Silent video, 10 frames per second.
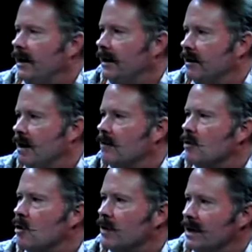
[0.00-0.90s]
and
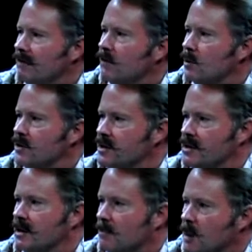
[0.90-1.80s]
not locate
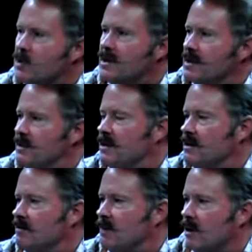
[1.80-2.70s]
forces in the most
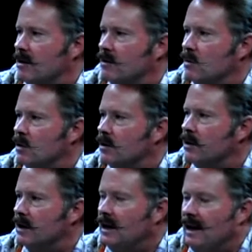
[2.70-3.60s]
expensive part of the
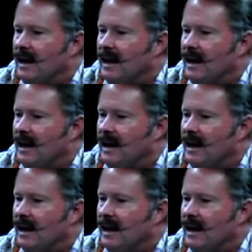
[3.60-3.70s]
world